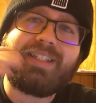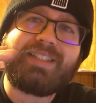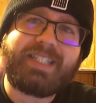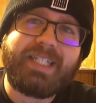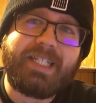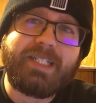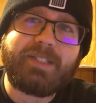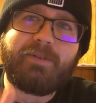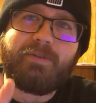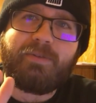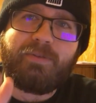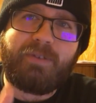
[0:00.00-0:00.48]

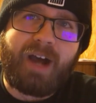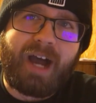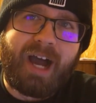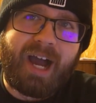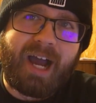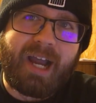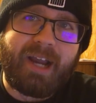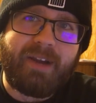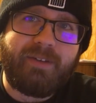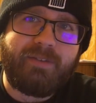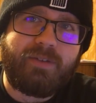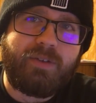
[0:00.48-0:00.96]
Season
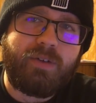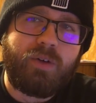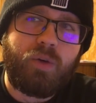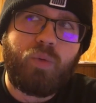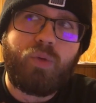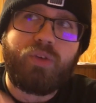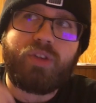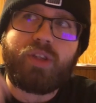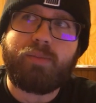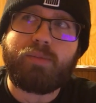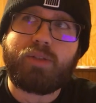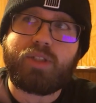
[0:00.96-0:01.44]
5
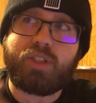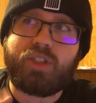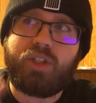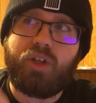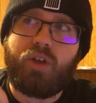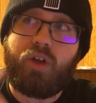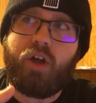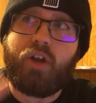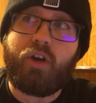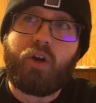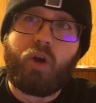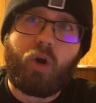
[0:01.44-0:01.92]
with them still
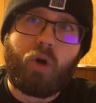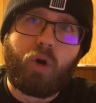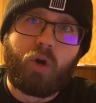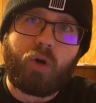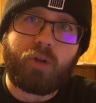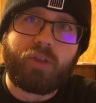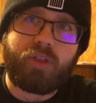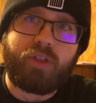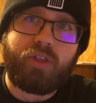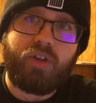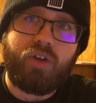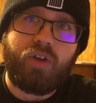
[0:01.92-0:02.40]
on
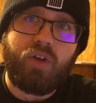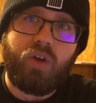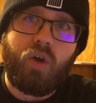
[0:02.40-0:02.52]
Earth,